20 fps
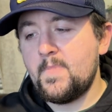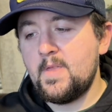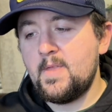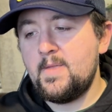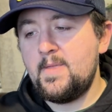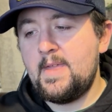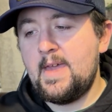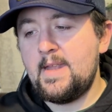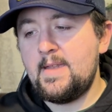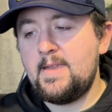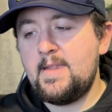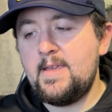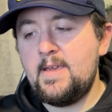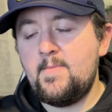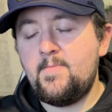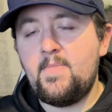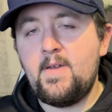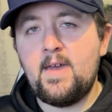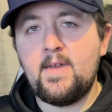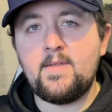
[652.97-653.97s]
that
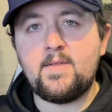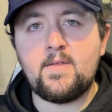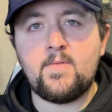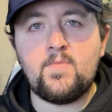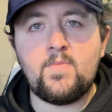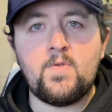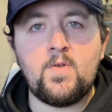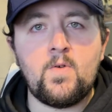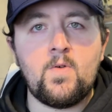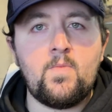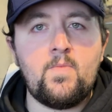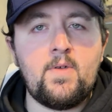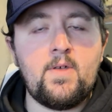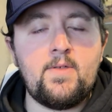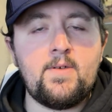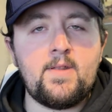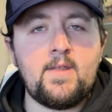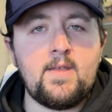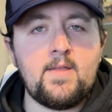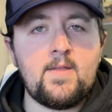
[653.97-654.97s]
tip has some
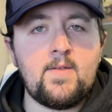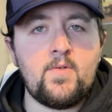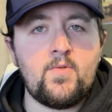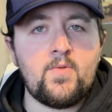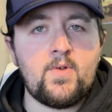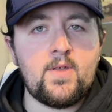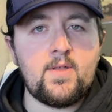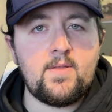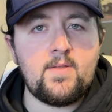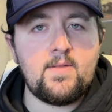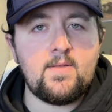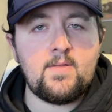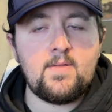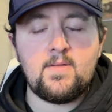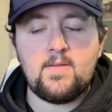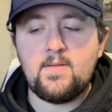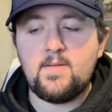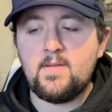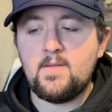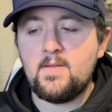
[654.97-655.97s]
durability to it.
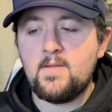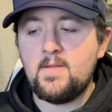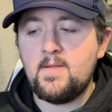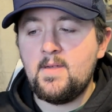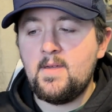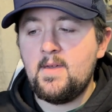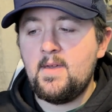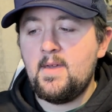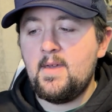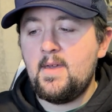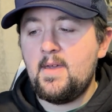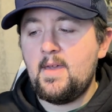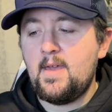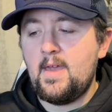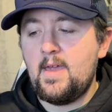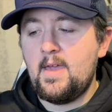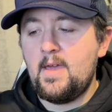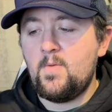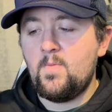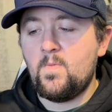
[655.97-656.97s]

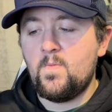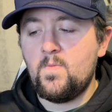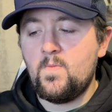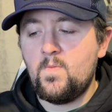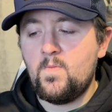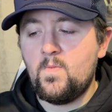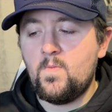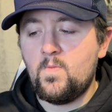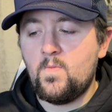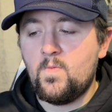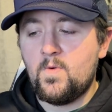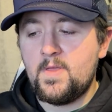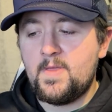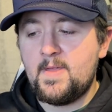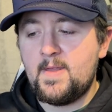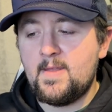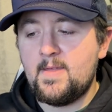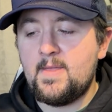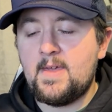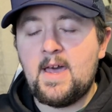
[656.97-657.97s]
And what
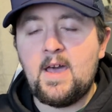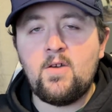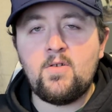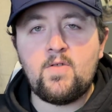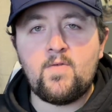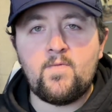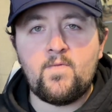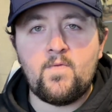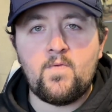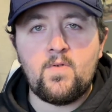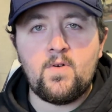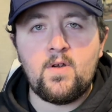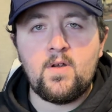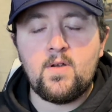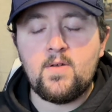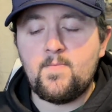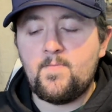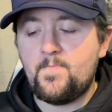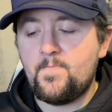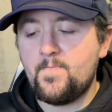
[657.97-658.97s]
that allows for
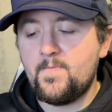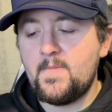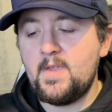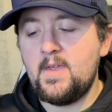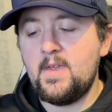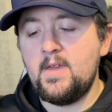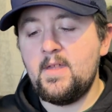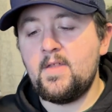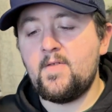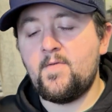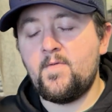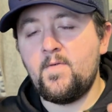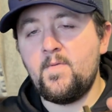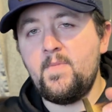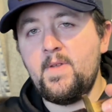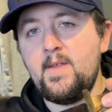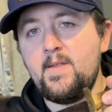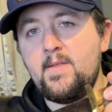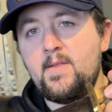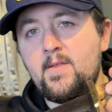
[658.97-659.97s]
is for
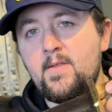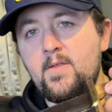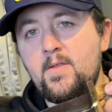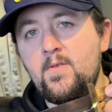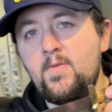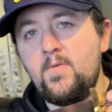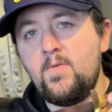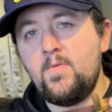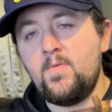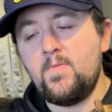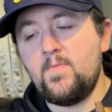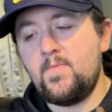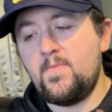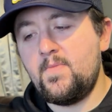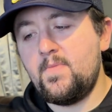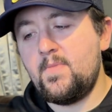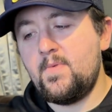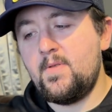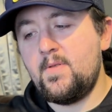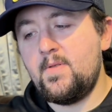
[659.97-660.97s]
me to do
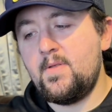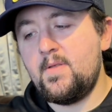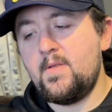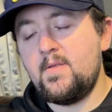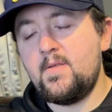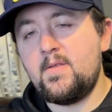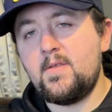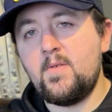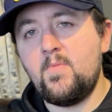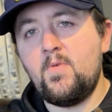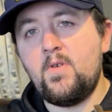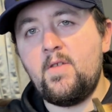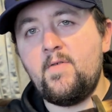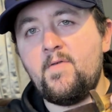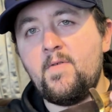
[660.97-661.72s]
somewhat of